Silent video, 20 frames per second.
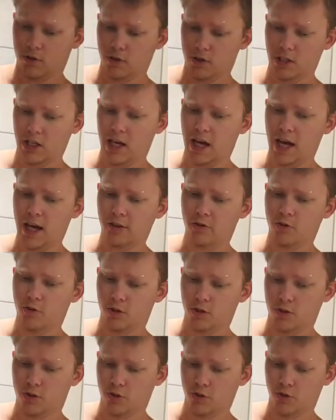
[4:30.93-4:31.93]

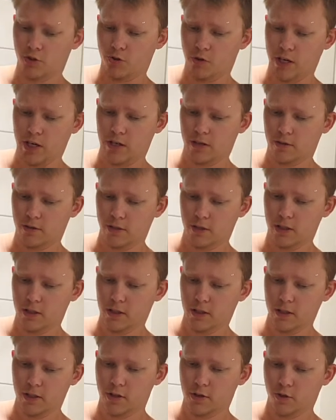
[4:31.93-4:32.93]
lather sorry
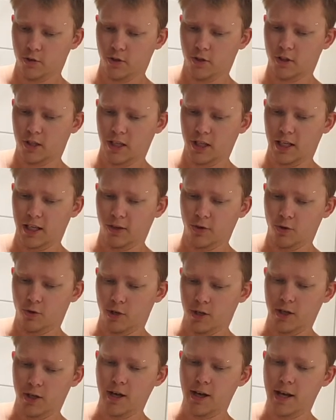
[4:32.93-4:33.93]
not
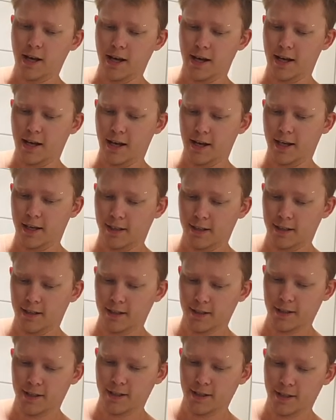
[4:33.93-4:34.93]
leather
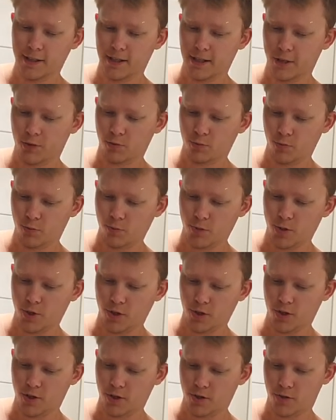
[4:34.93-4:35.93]
that would be
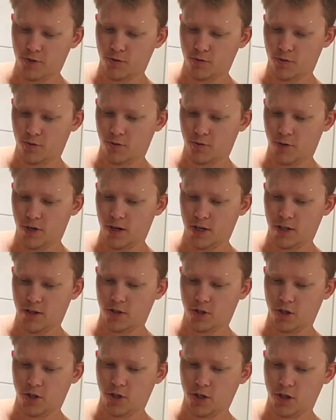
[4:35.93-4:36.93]
hard to create
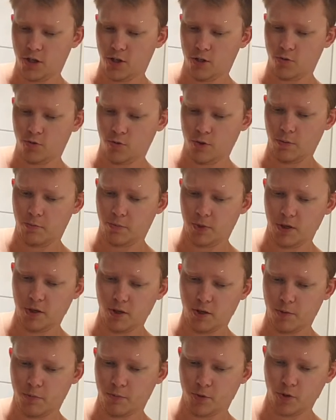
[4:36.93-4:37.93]
just whipping
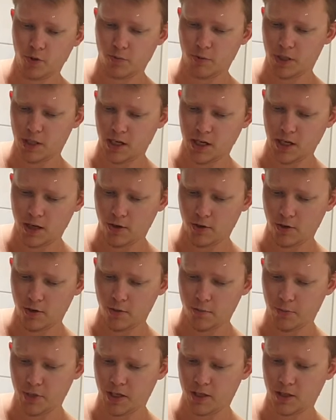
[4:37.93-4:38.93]
up some leather,
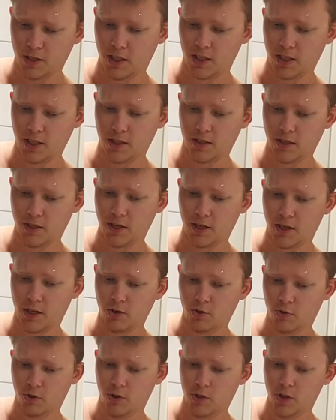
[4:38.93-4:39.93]
patting it down